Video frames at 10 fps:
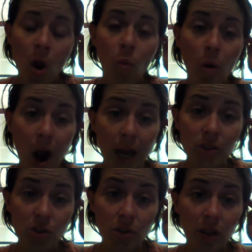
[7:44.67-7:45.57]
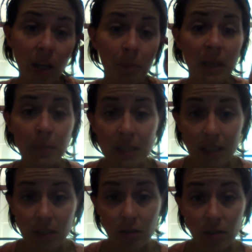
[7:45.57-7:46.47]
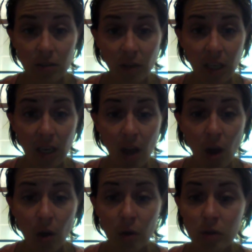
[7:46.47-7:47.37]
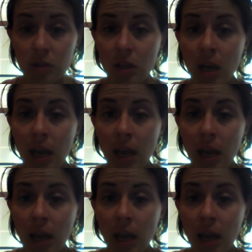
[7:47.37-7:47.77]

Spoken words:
watch the Amoeba Sisters videos,